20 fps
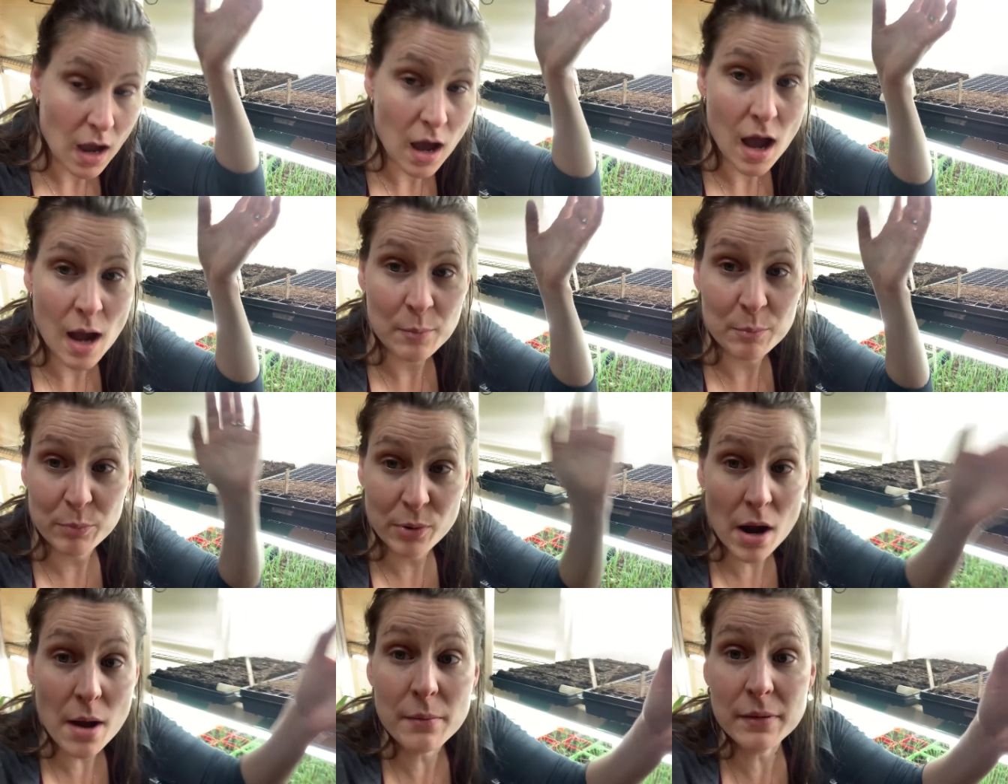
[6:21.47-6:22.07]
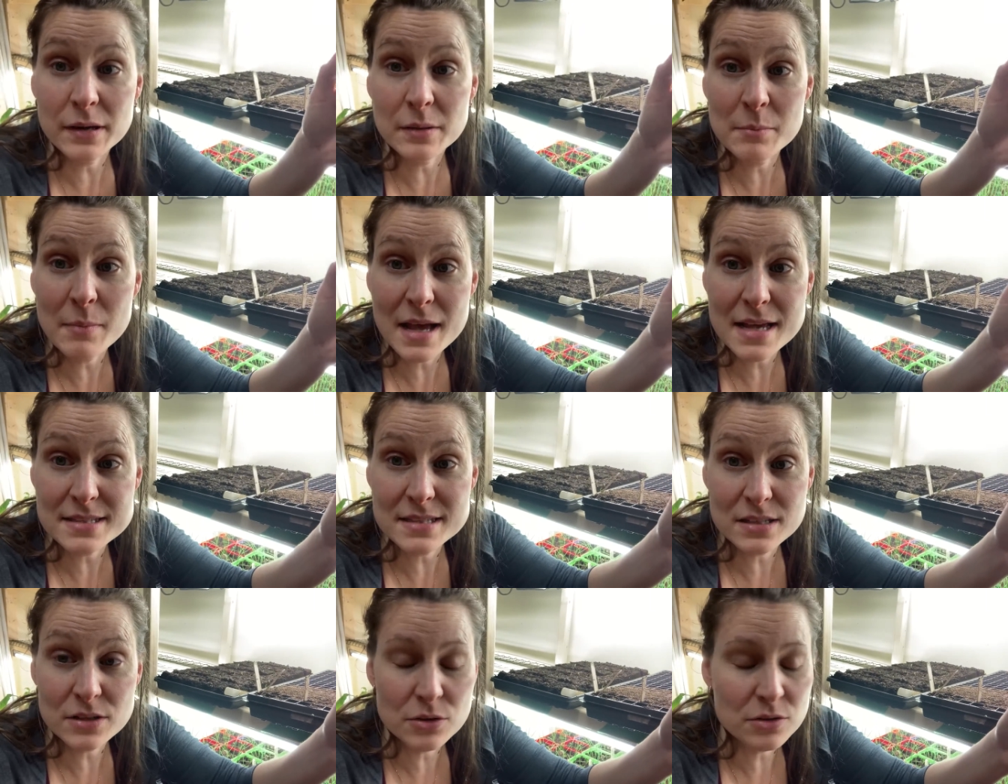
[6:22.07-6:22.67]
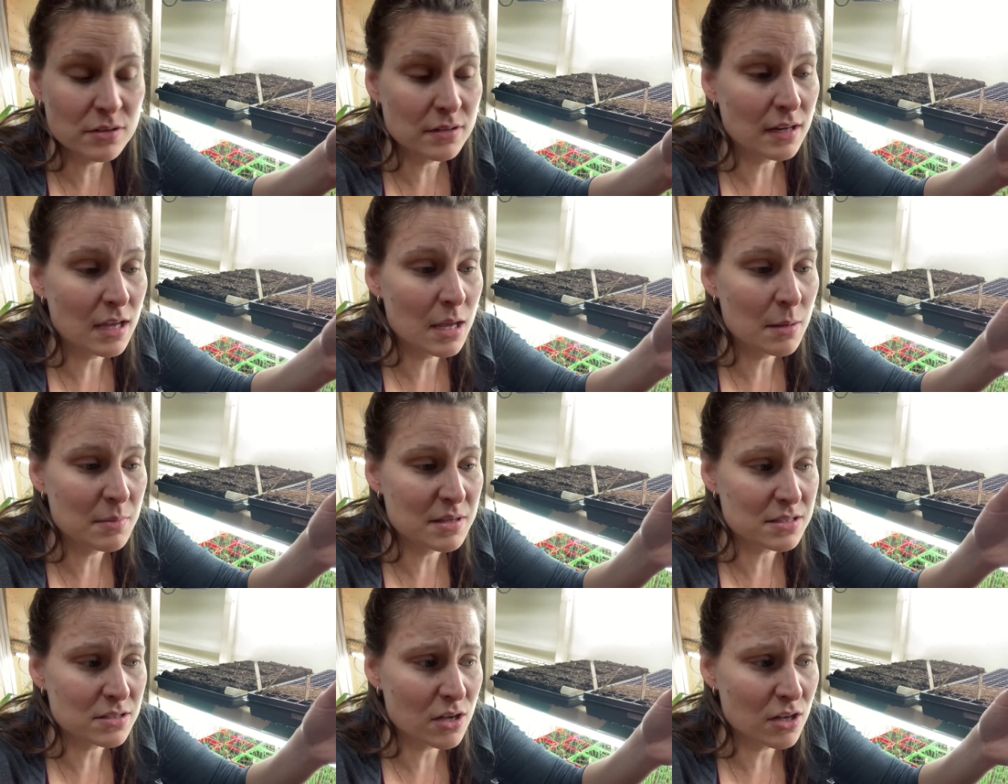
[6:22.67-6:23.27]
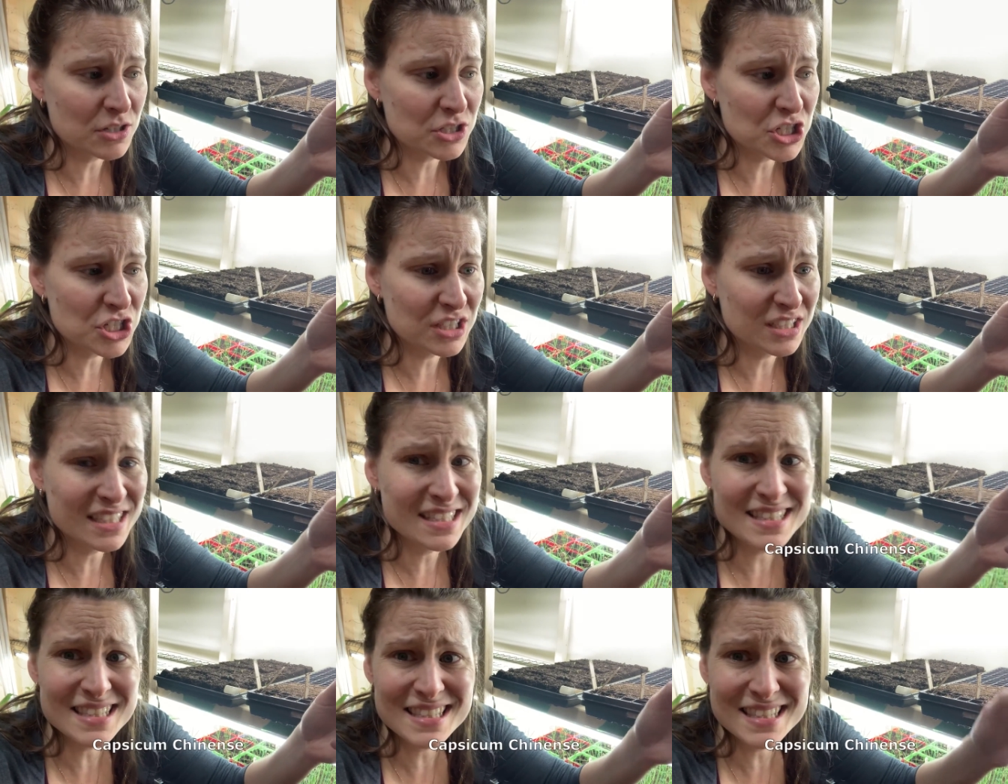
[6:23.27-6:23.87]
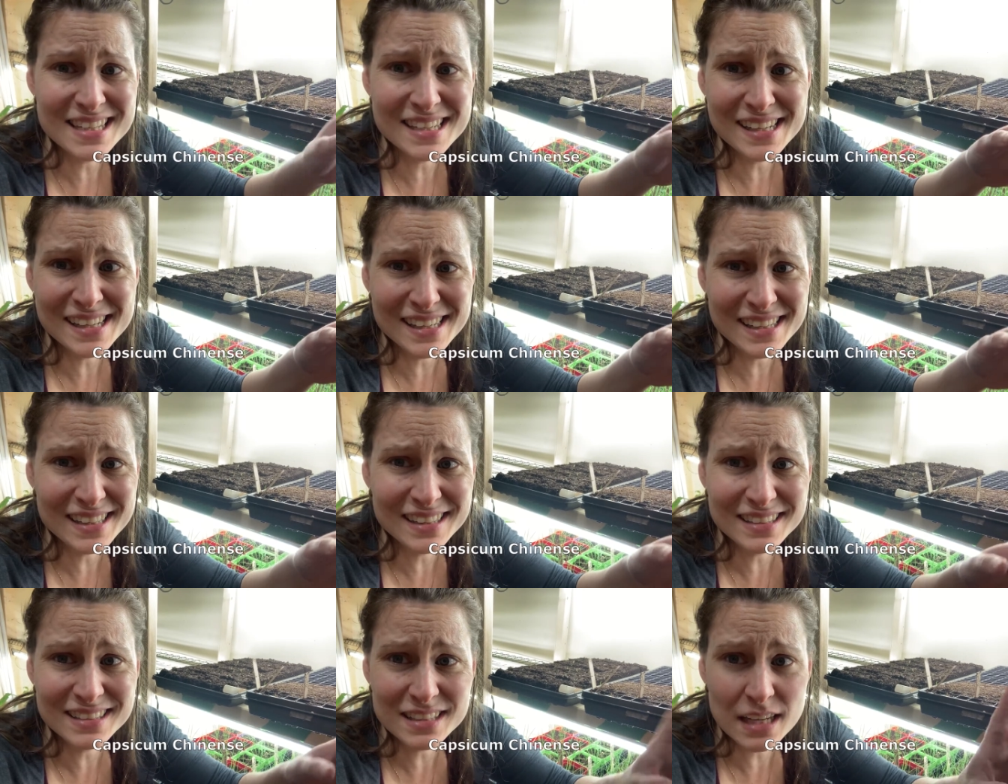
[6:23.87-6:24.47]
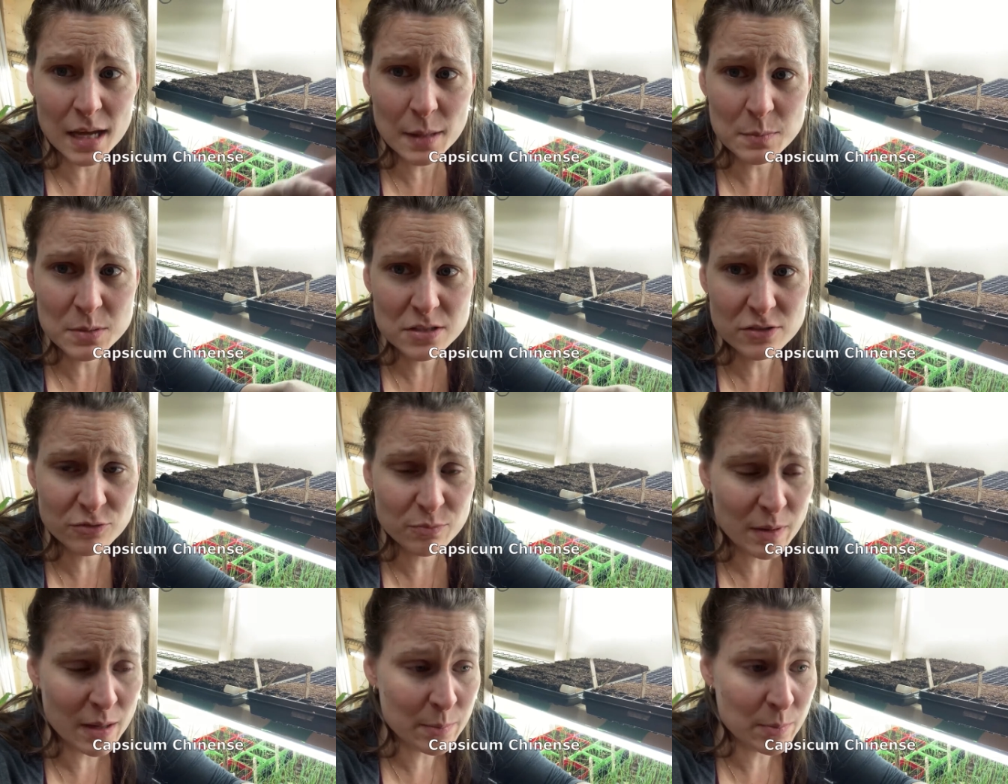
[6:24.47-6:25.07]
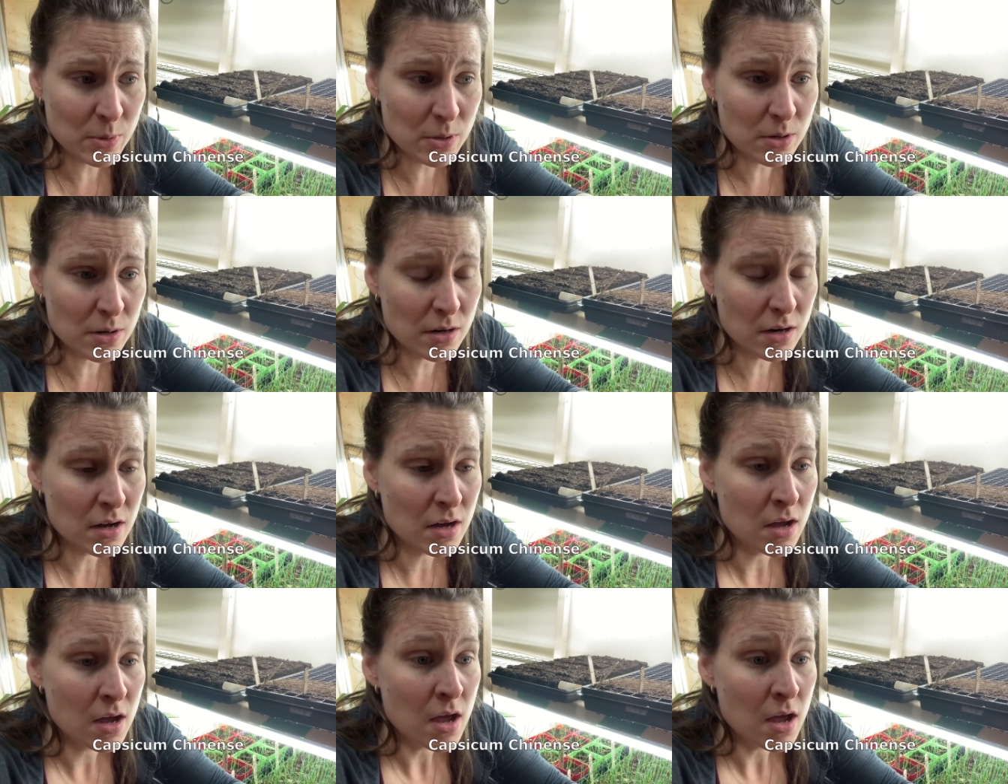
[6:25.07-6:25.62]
I'm probably gonna massacre the name. It's called Chininsin types of pepper,